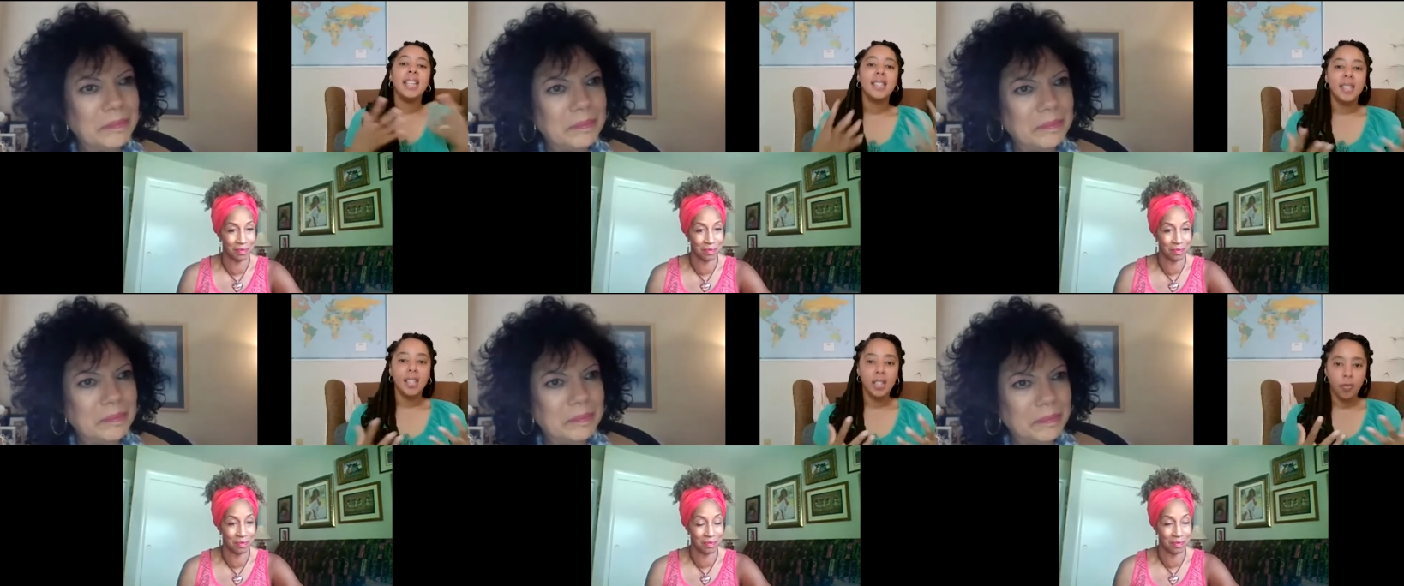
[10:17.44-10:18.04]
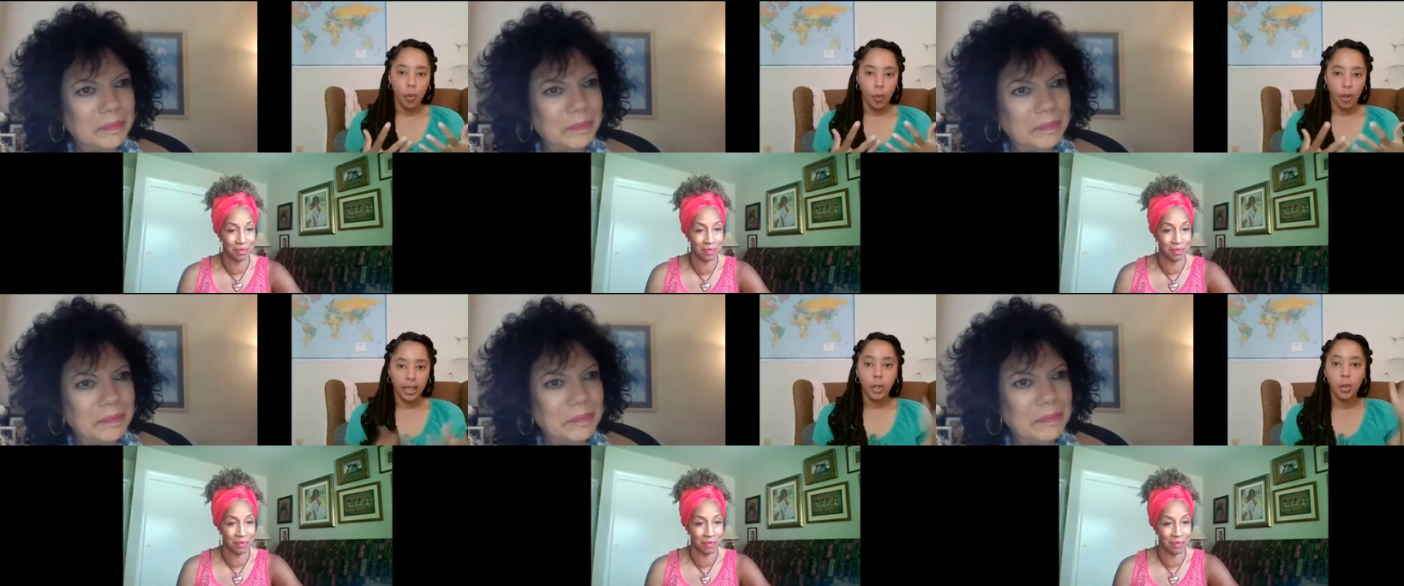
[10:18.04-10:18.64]
Speaker 1: is this
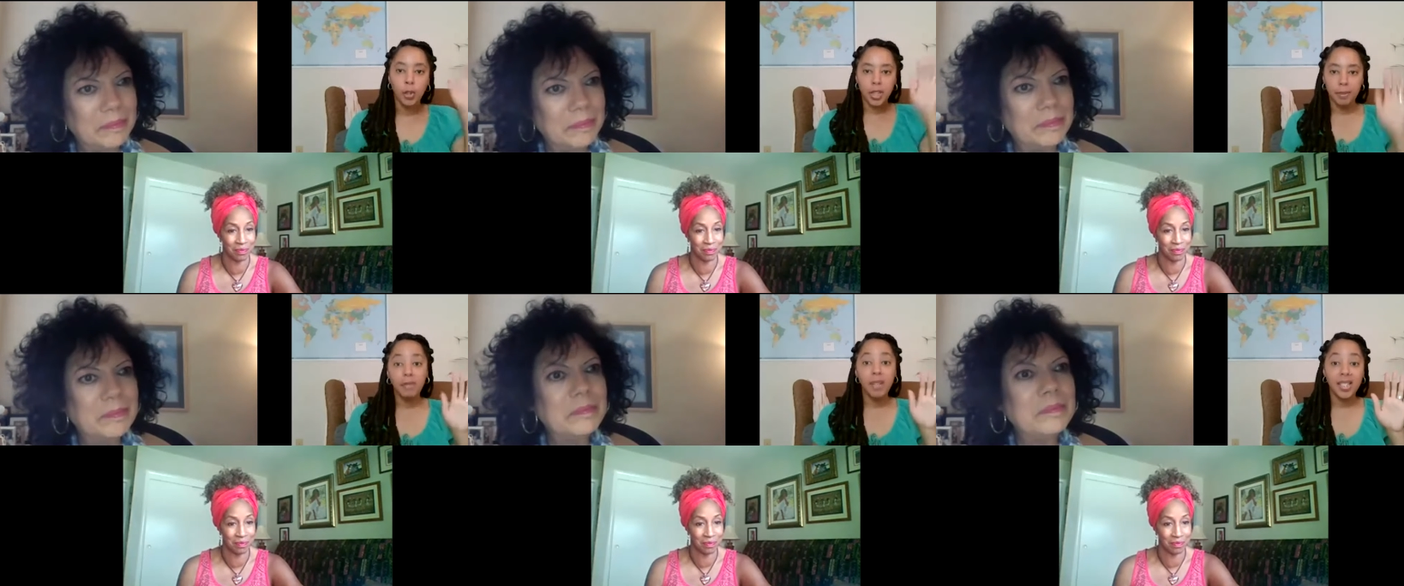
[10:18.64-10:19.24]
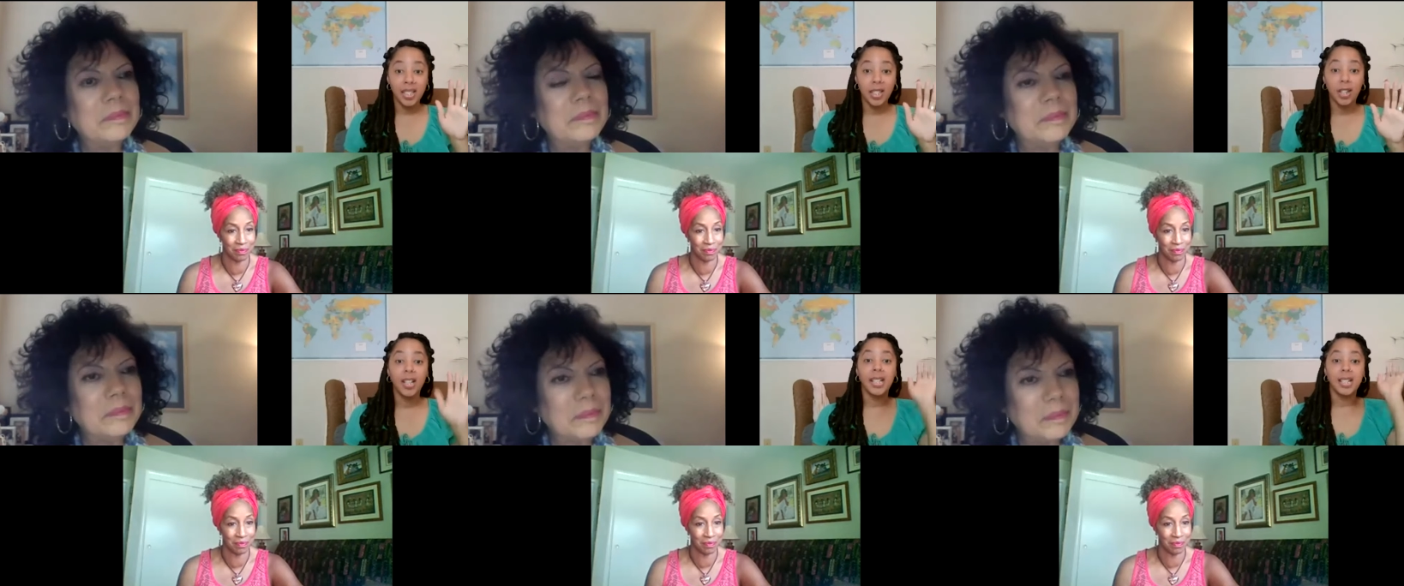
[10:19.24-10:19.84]
for? Like, who should be raising
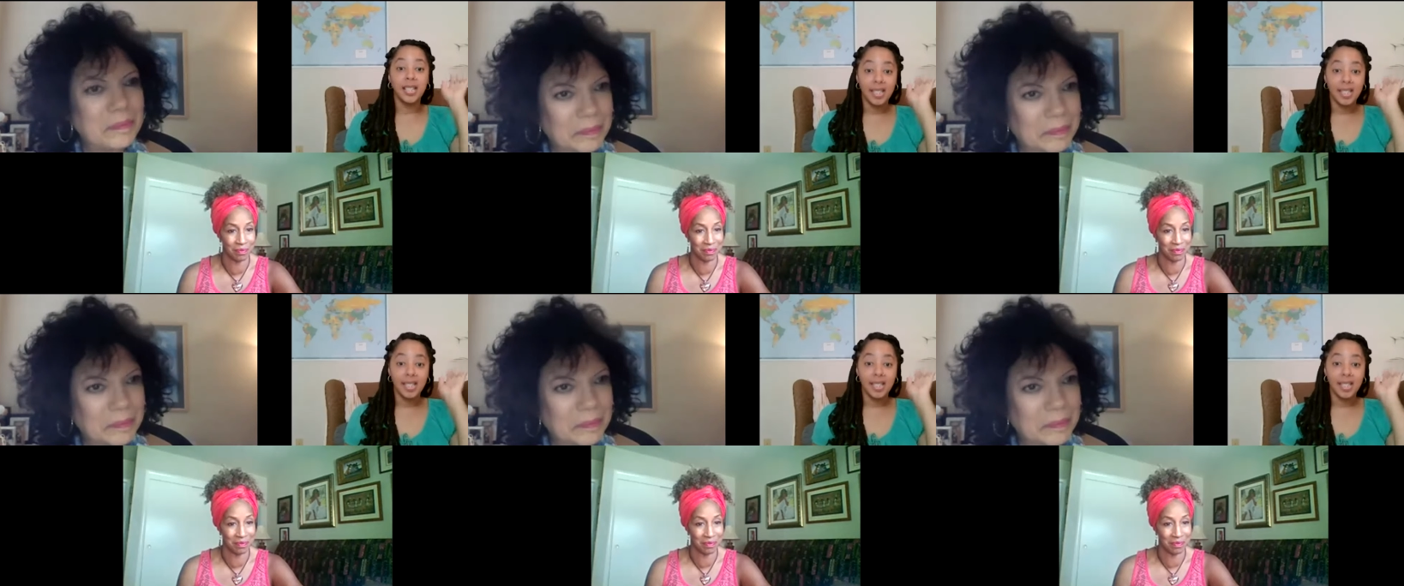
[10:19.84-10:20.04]
their hand and